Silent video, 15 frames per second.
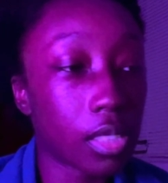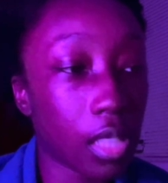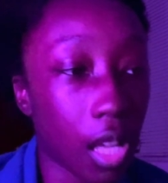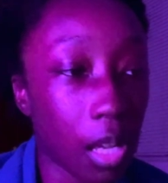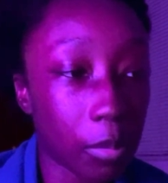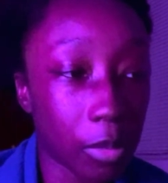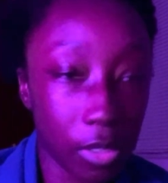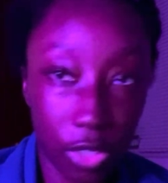
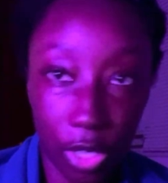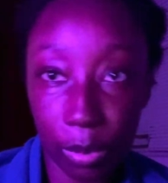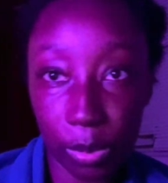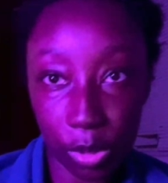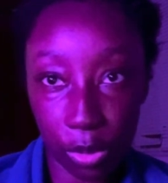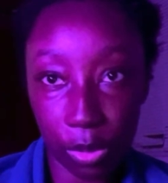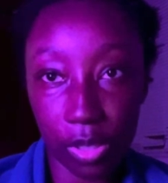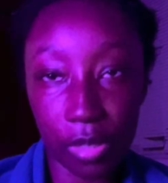I'm on
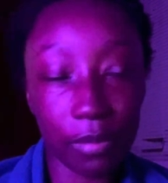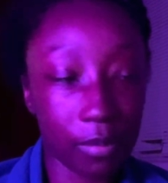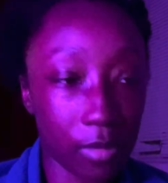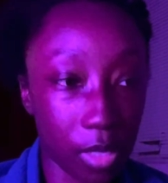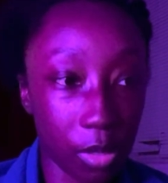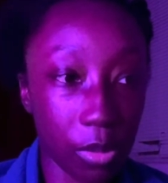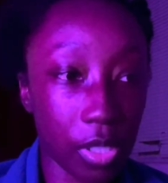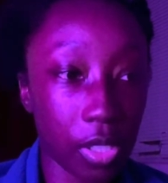chapter 3,
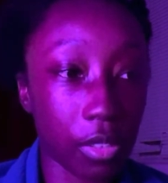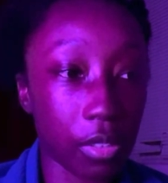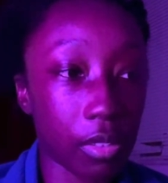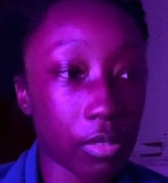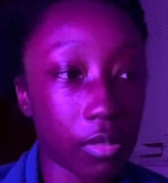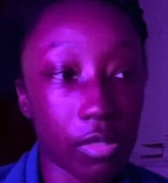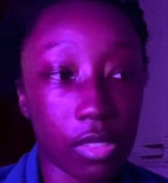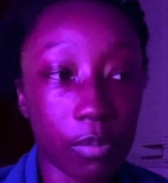still here,
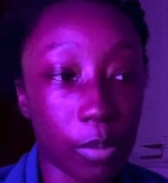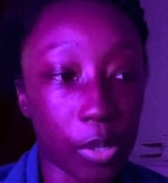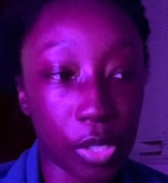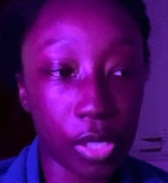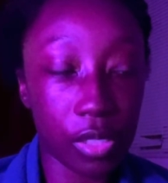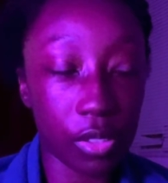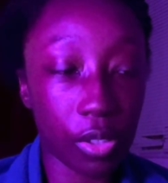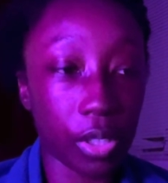
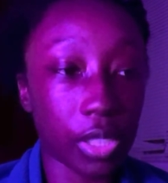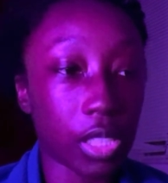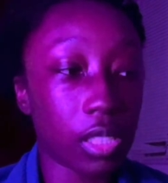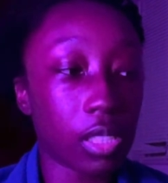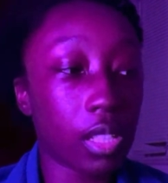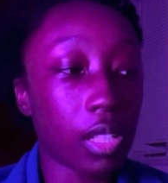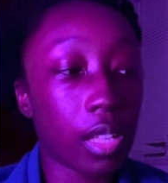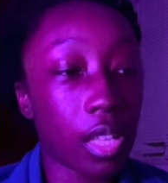barely
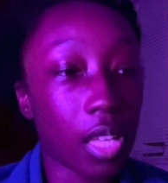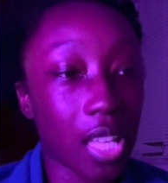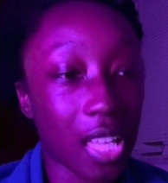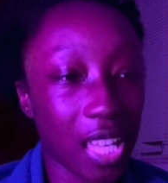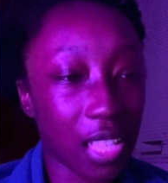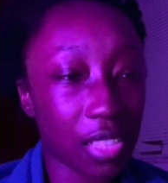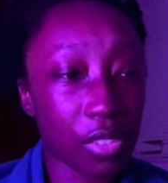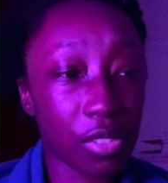started,
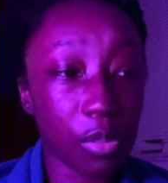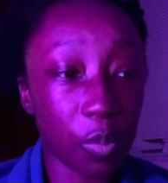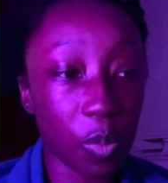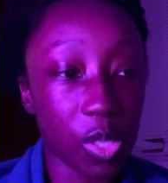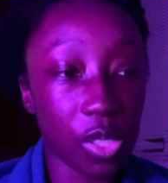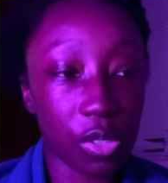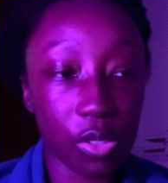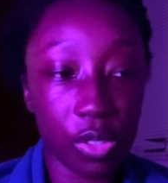and there's some
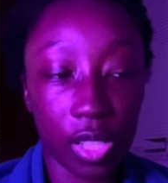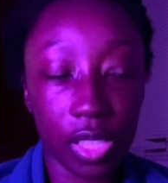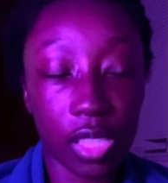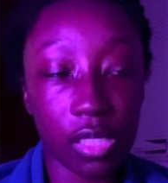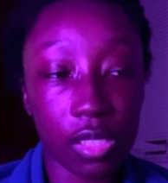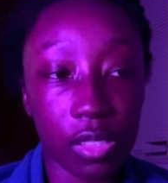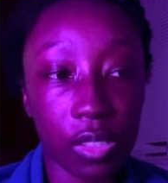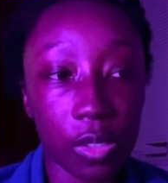research I
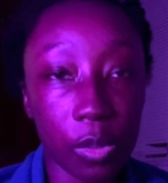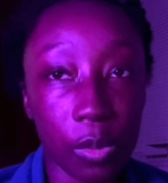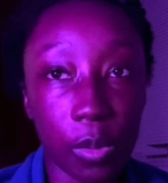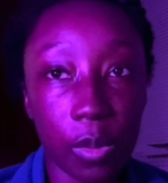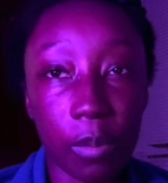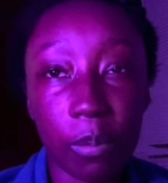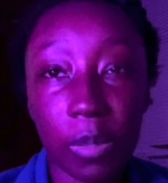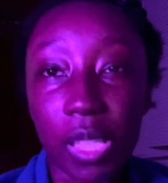need to
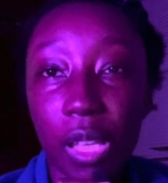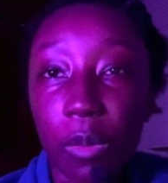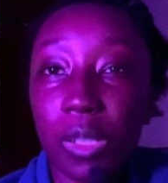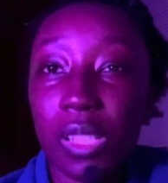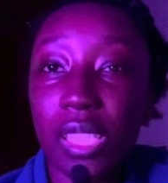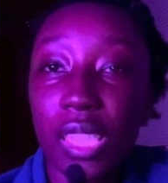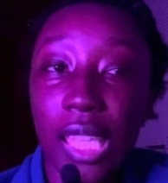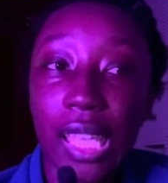do. But I
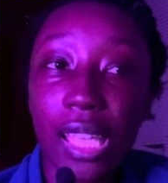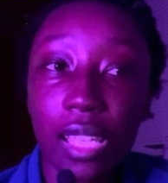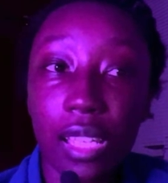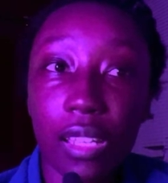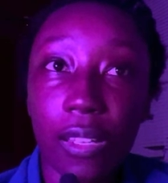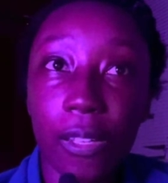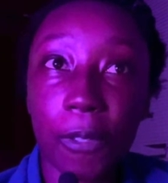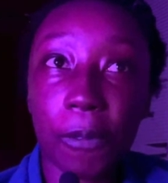was
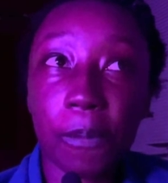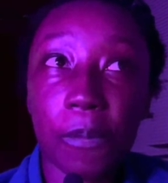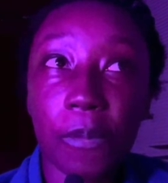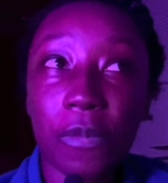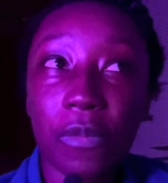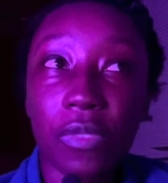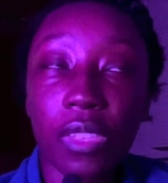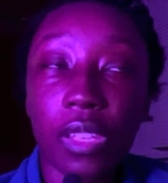thinking,
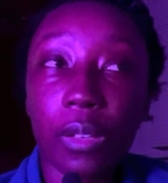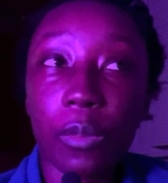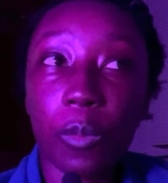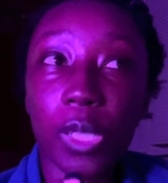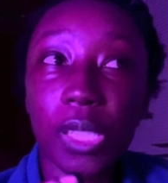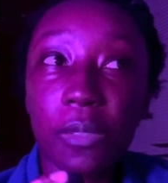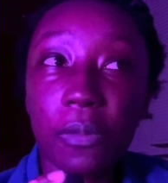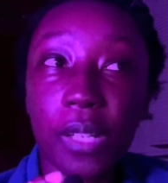
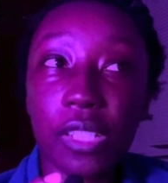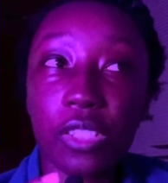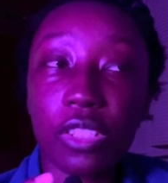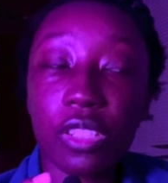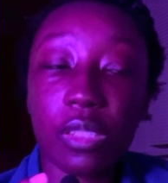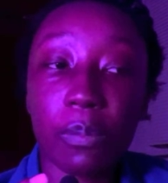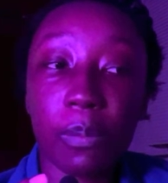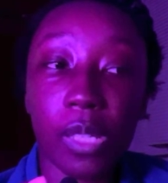what if I
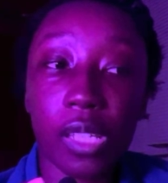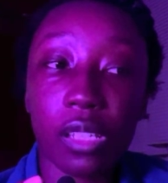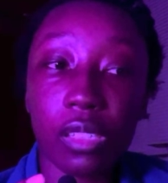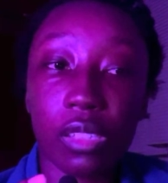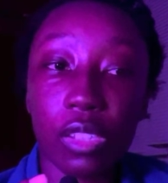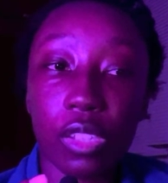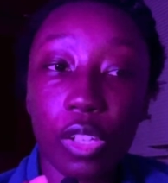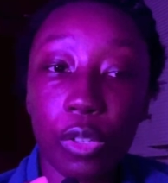just make a
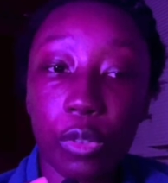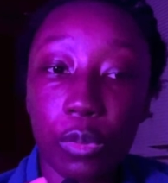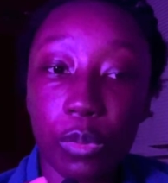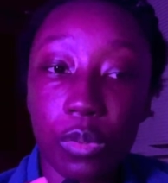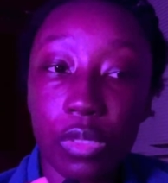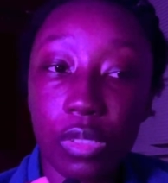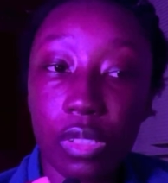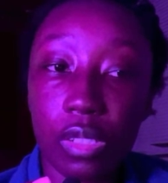
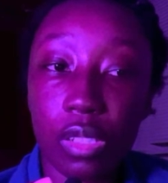note